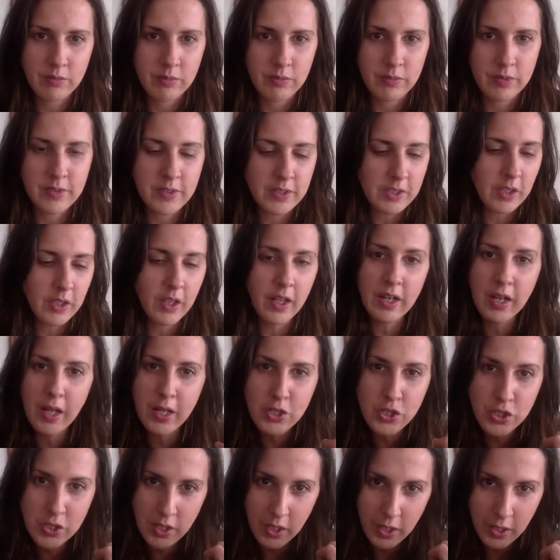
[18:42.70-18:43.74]
still
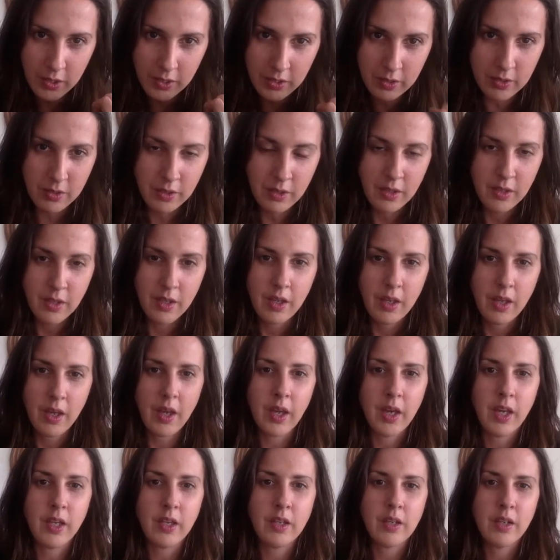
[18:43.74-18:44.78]
uneducated,
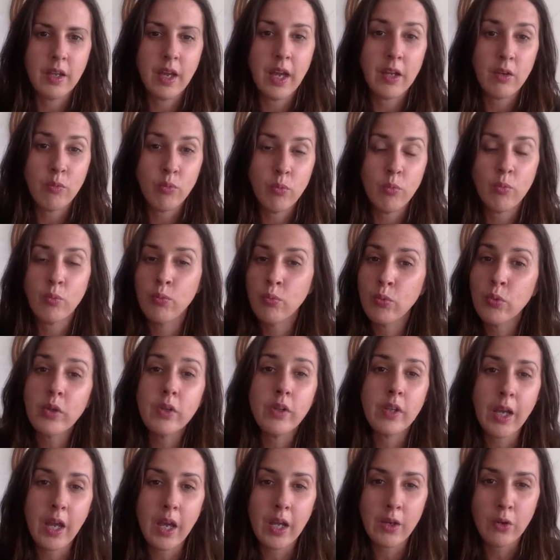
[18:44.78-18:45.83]
and had
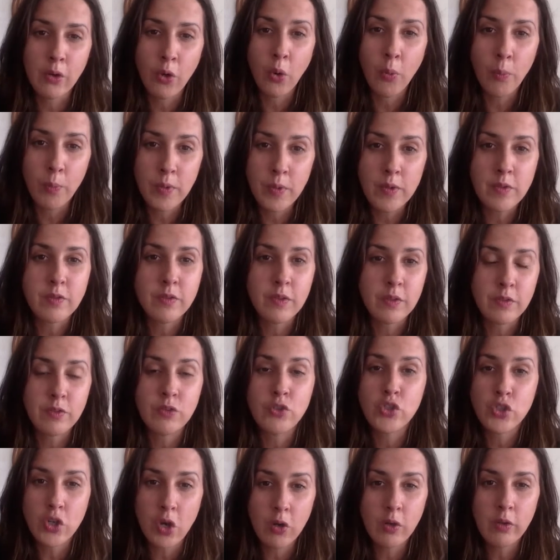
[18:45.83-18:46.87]
no business
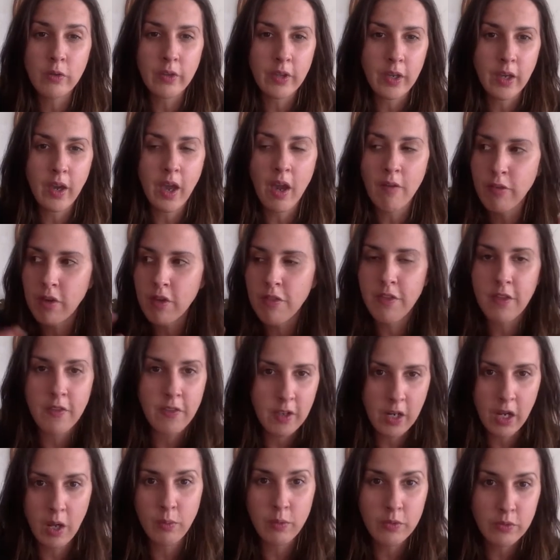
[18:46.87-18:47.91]
juggling everything
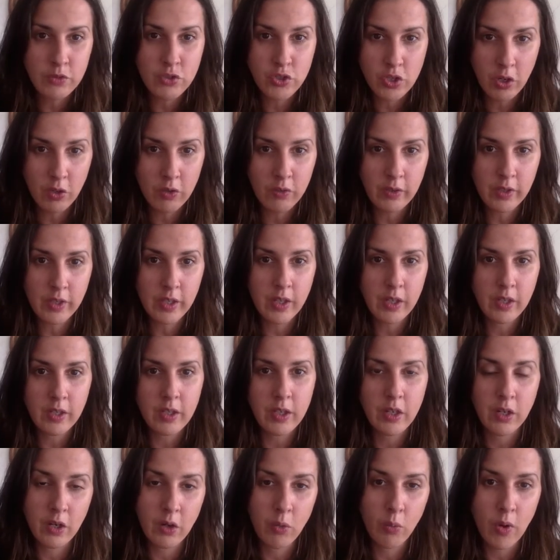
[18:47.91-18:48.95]
that I was juggling,
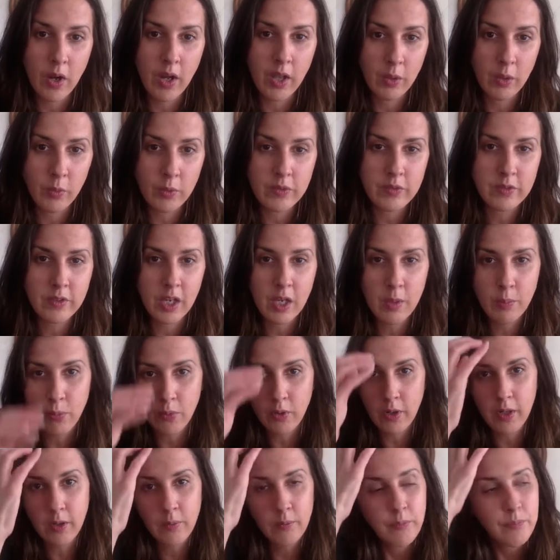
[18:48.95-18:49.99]
while I was
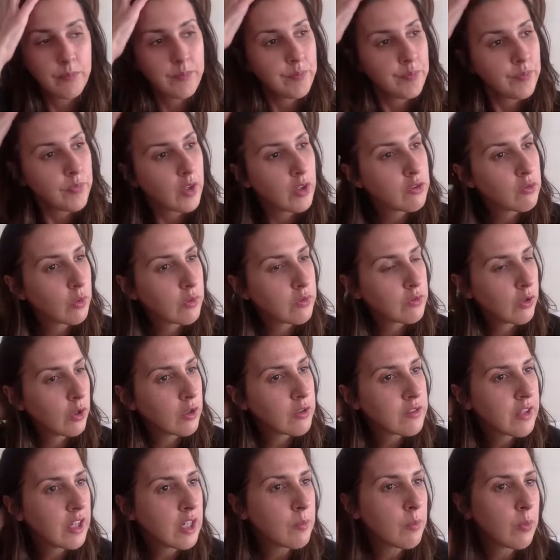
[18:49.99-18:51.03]
tapering. So I start
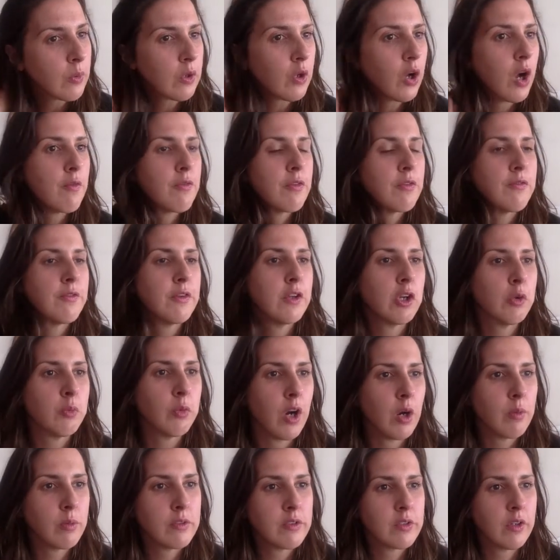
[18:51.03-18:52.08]
tapering off of
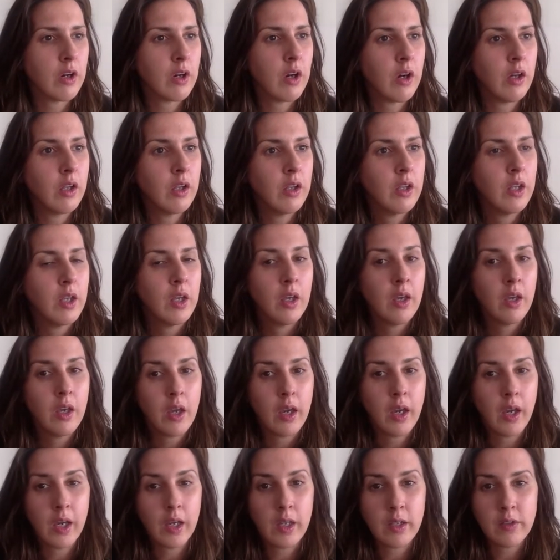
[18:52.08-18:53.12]
phenobarbital,
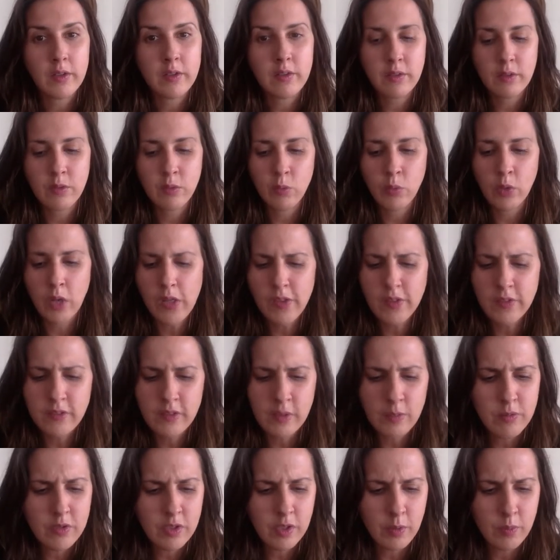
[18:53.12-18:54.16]
and one of the
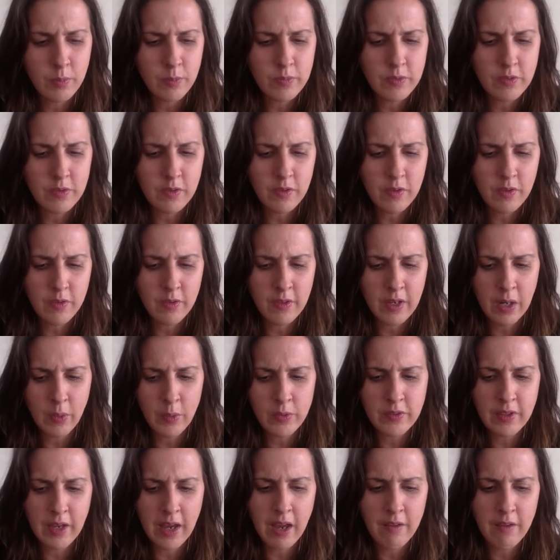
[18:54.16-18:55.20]
symptoms that I
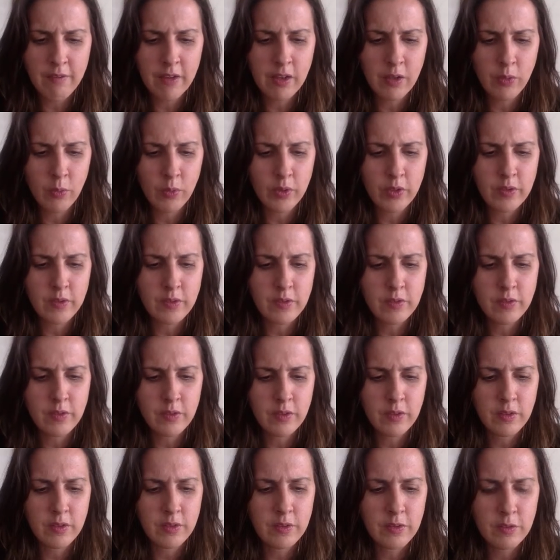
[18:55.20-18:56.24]
was having was
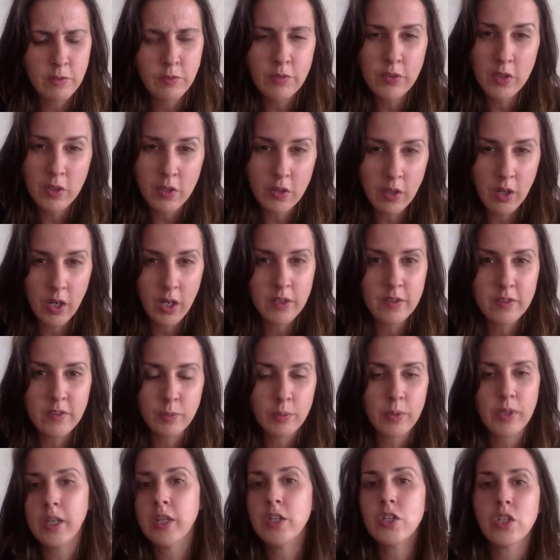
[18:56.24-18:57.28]
severe
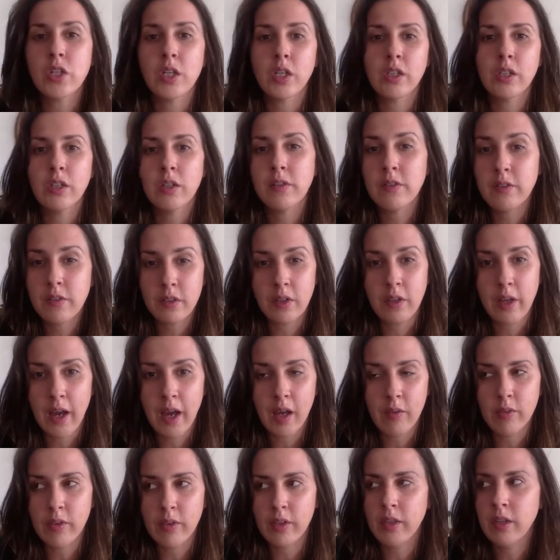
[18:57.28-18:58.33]
constipation. I still
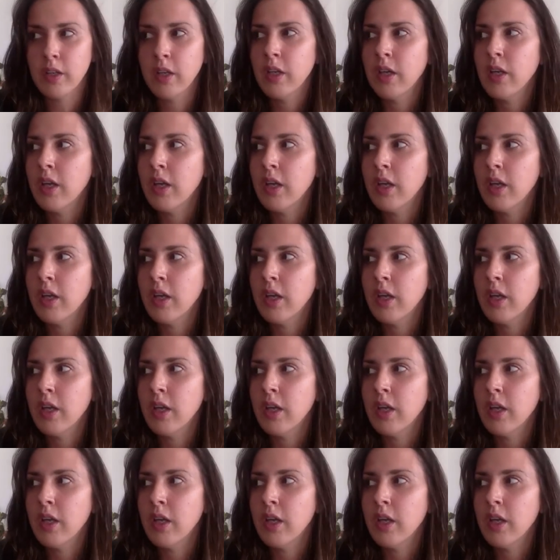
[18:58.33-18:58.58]
have it.